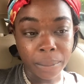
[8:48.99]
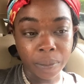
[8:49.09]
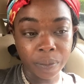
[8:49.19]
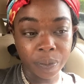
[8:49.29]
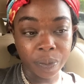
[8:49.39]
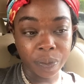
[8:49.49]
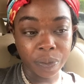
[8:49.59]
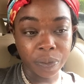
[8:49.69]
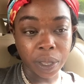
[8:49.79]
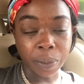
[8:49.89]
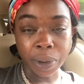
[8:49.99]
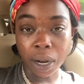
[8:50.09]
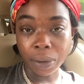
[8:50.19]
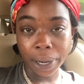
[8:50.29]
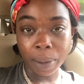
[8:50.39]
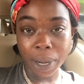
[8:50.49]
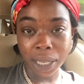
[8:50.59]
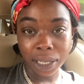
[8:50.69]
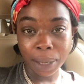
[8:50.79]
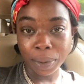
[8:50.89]
Um, but don't let nobody
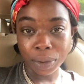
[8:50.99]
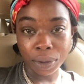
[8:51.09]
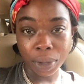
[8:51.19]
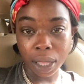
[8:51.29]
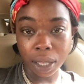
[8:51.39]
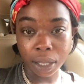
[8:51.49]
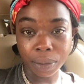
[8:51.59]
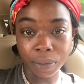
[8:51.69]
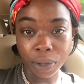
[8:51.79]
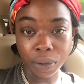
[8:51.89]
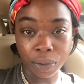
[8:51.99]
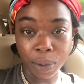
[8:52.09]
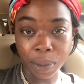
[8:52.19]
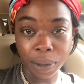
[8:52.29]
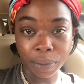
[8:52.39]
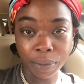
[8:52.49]
step on you either. You feel me?